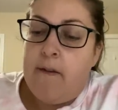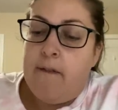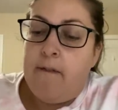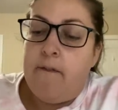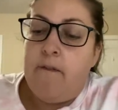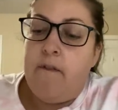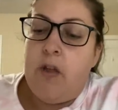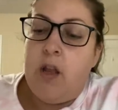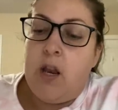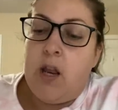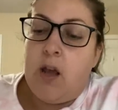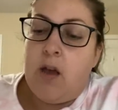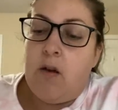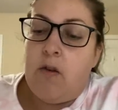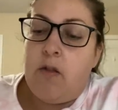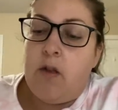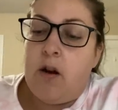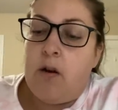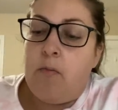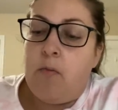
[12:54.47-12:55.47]

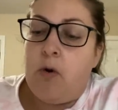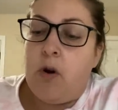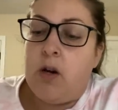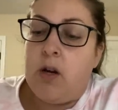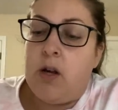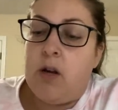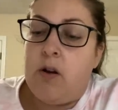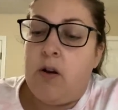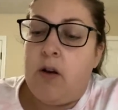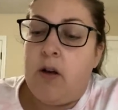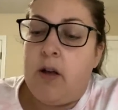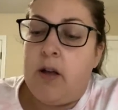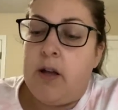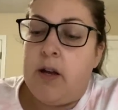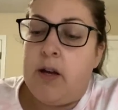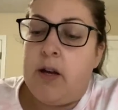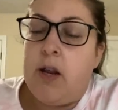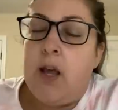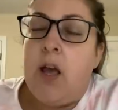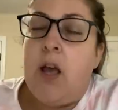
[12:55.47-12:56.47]
video that I'm working
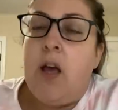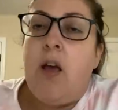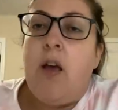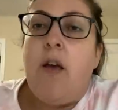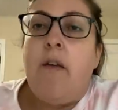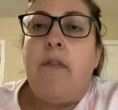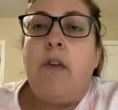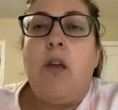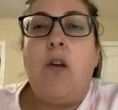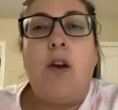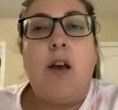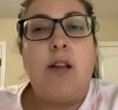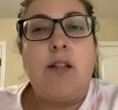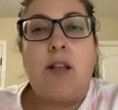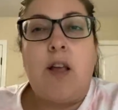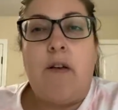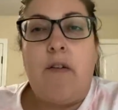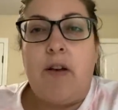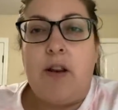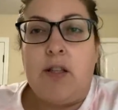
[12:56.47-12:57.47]
on. You guys
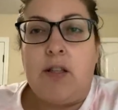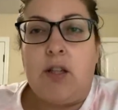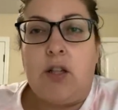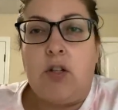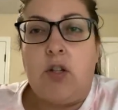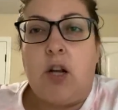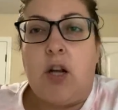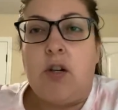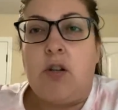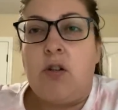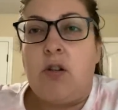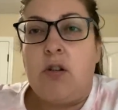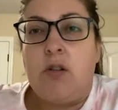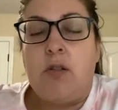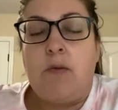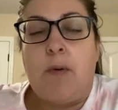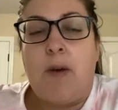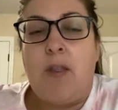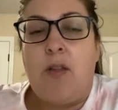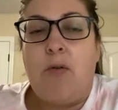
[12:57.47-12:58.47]
have any
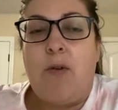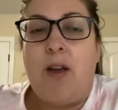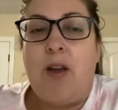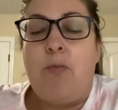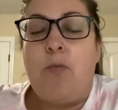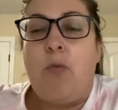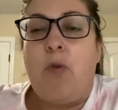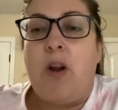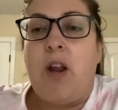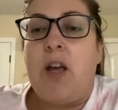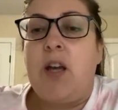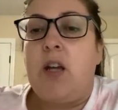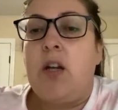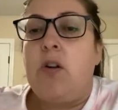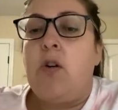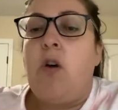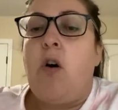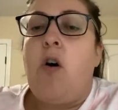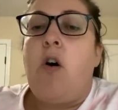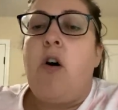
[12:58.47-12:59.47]
suggestions, by the way, on what I
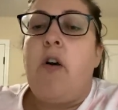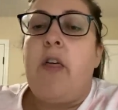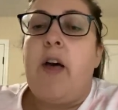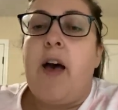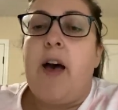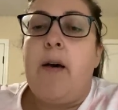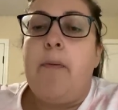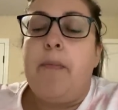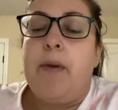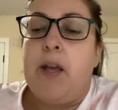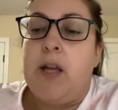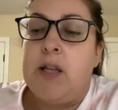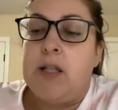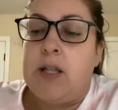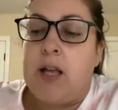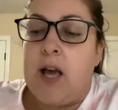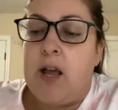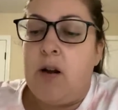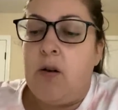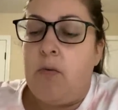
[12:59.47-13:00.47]
could call that?
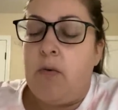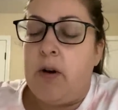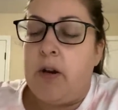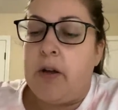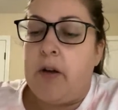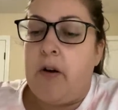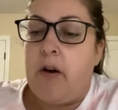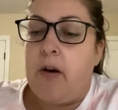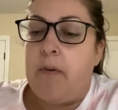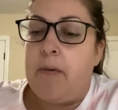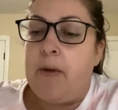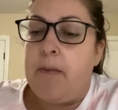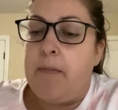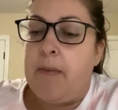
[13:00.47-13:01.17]
Because I don't want to copy